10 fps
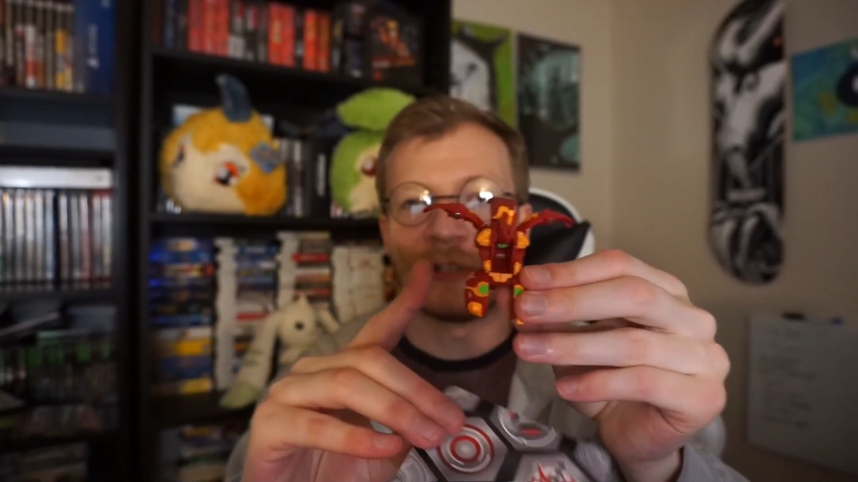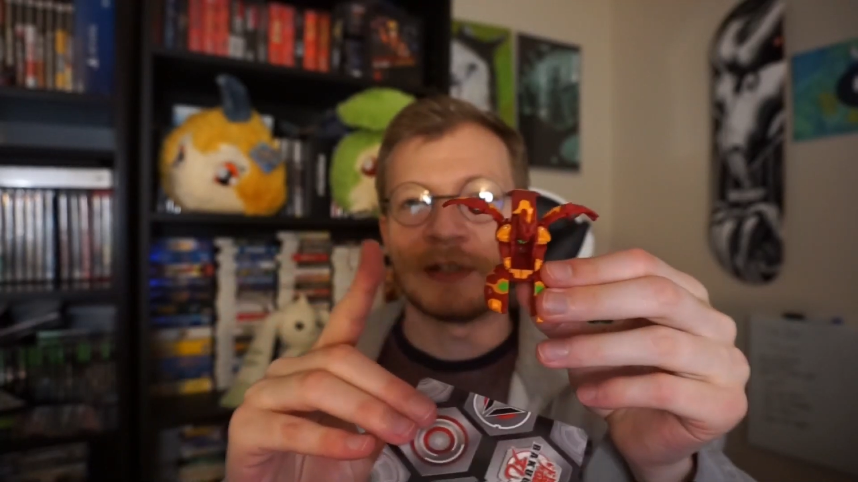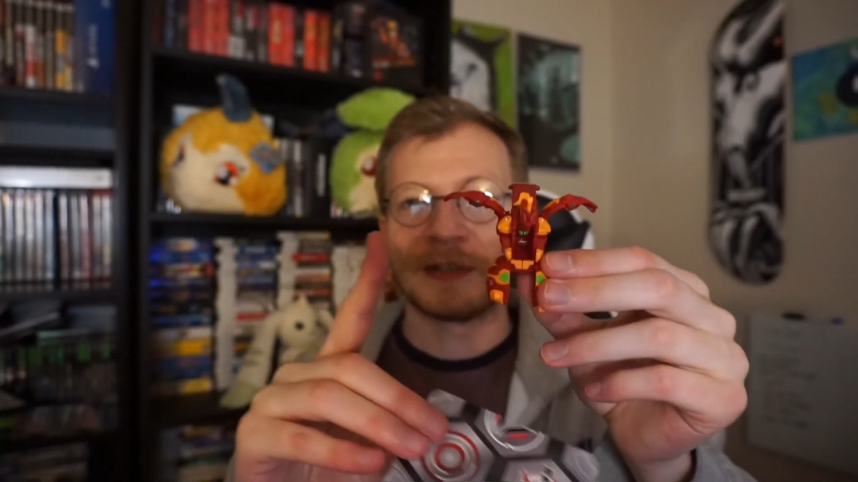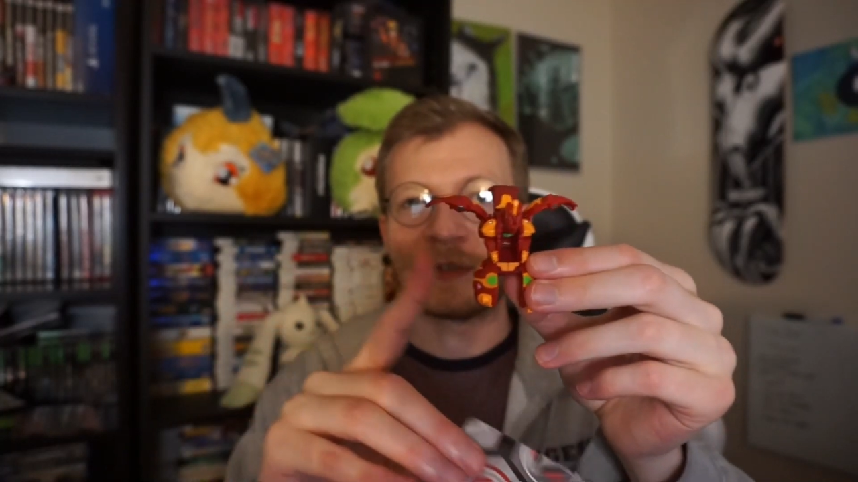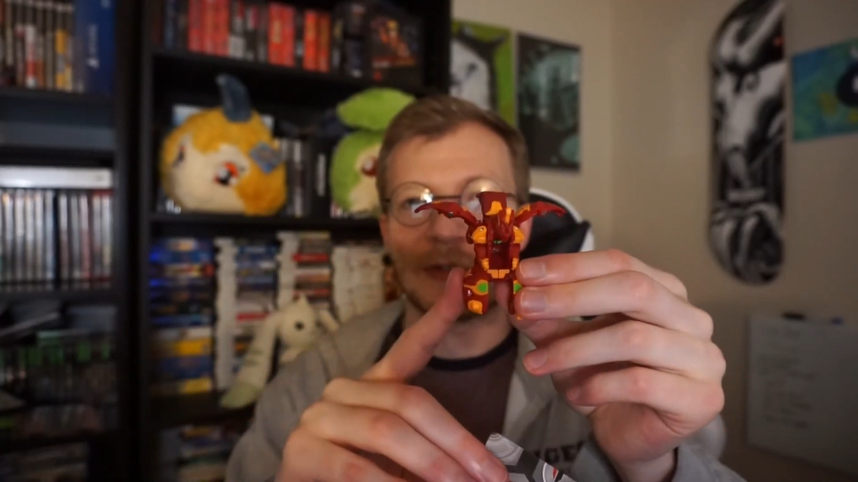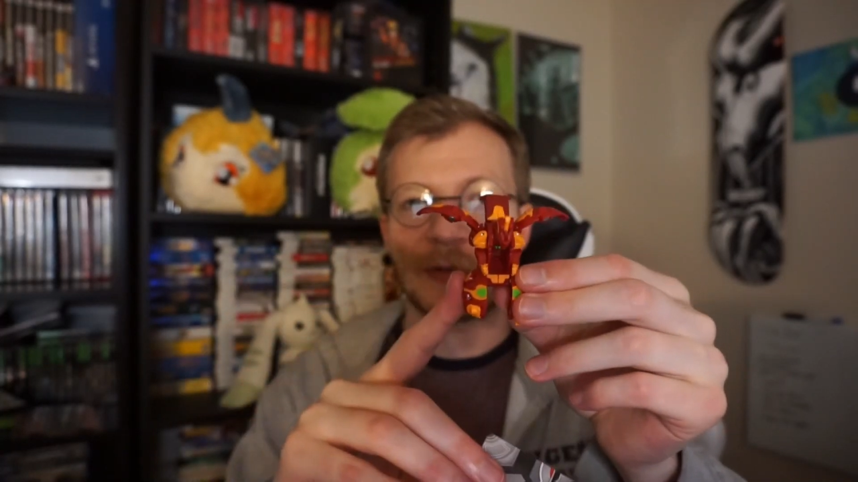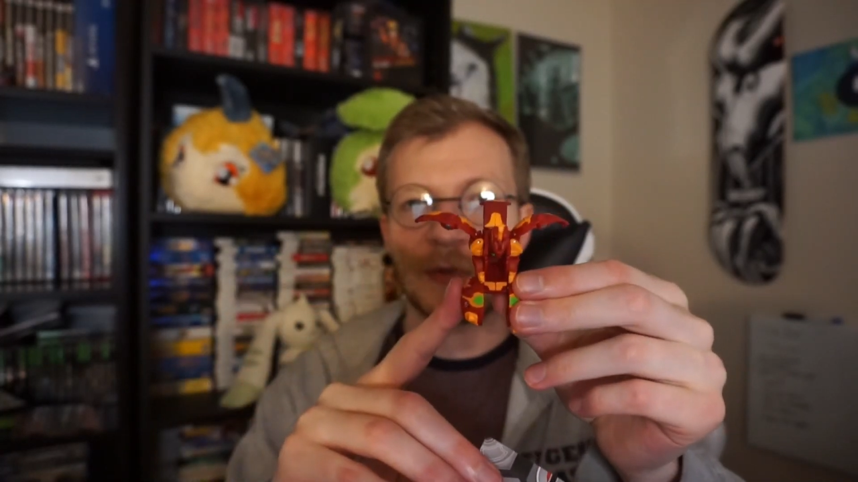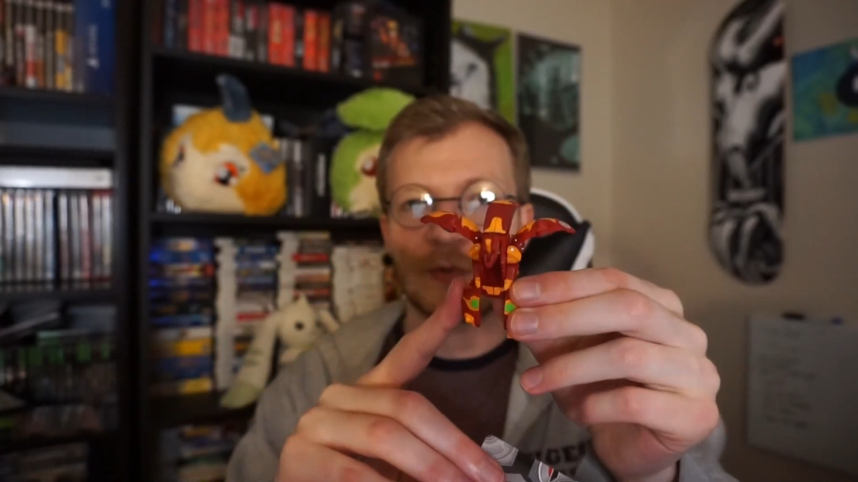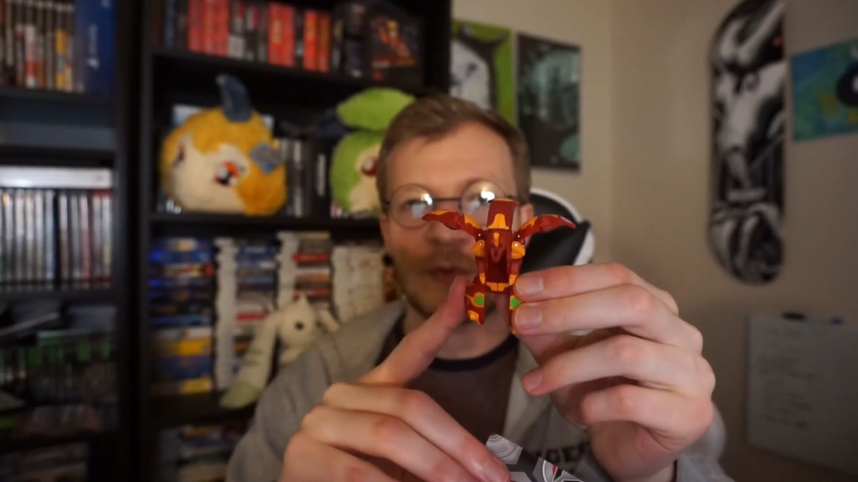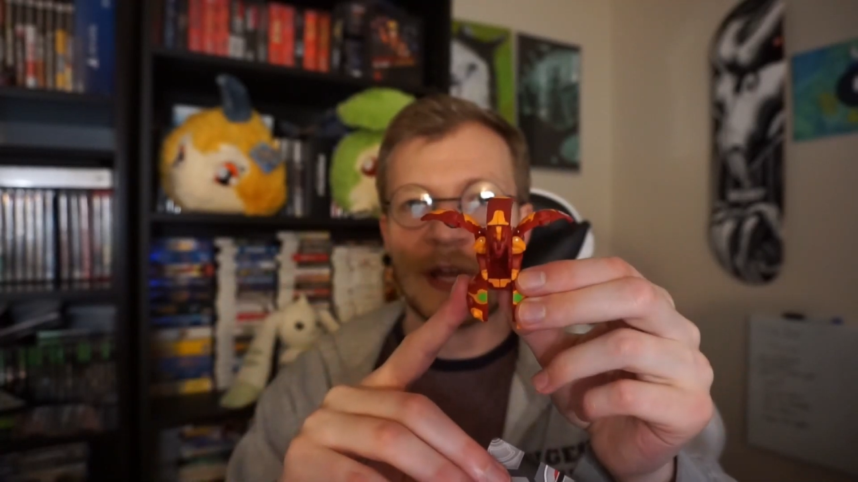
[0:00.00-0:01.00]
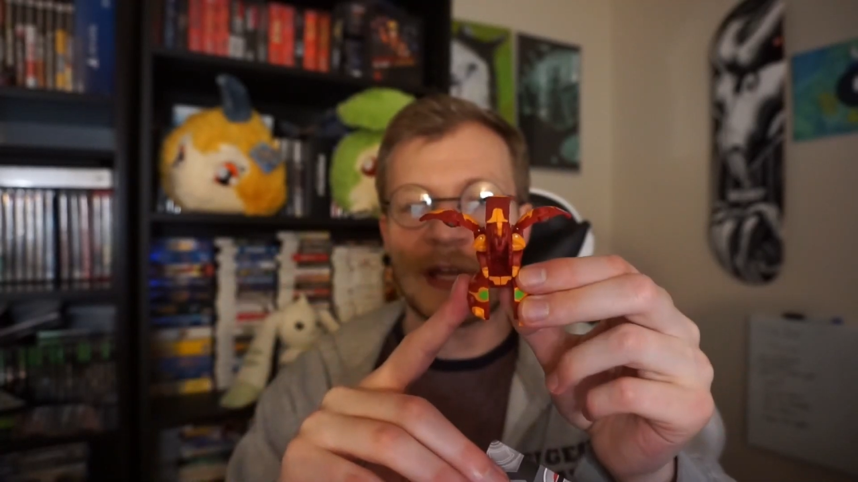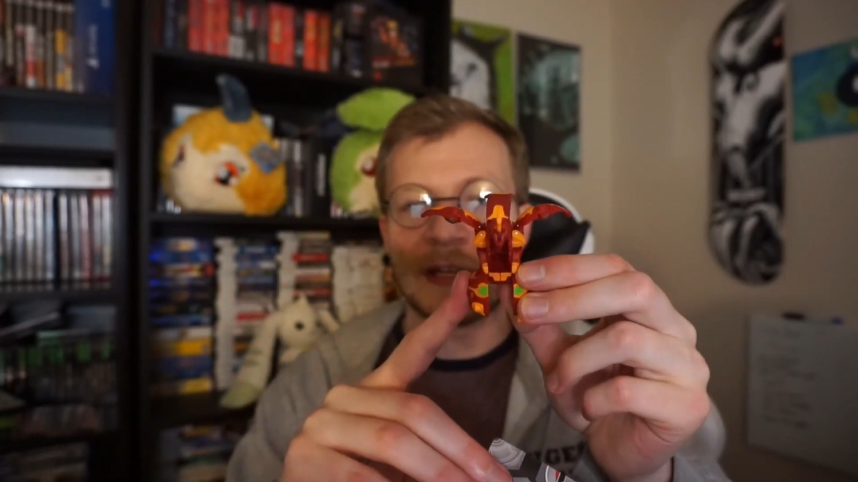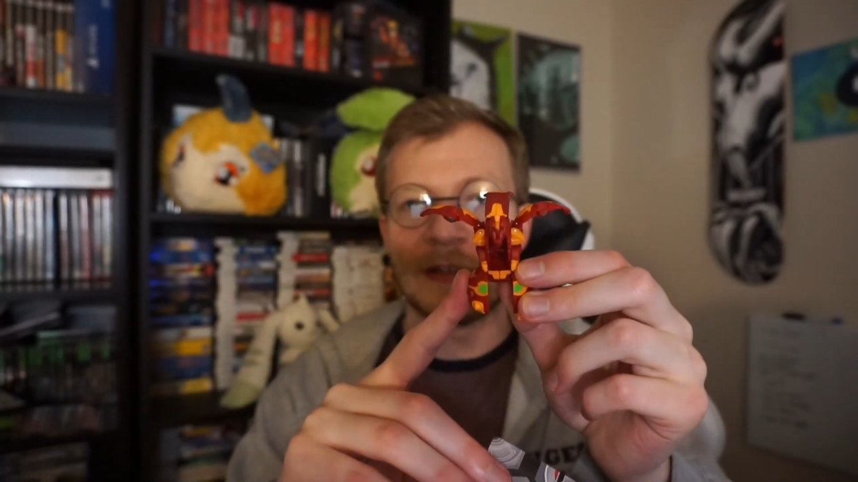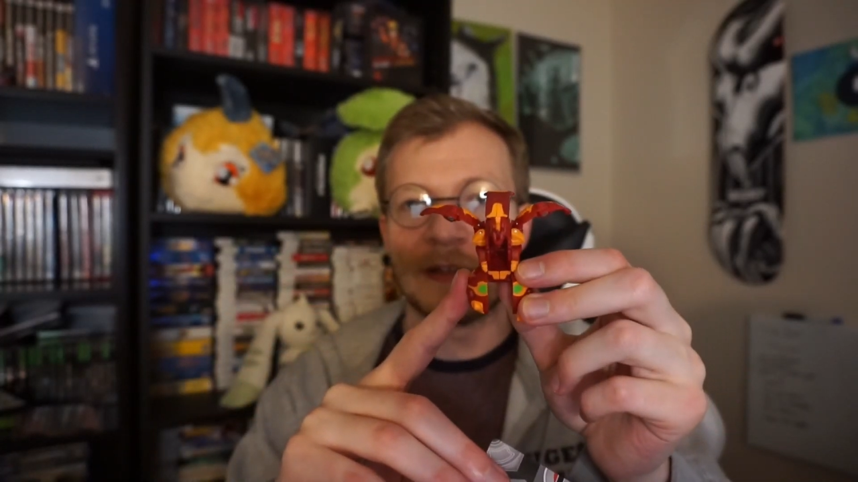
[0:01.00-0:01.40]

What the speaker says: so this one's red,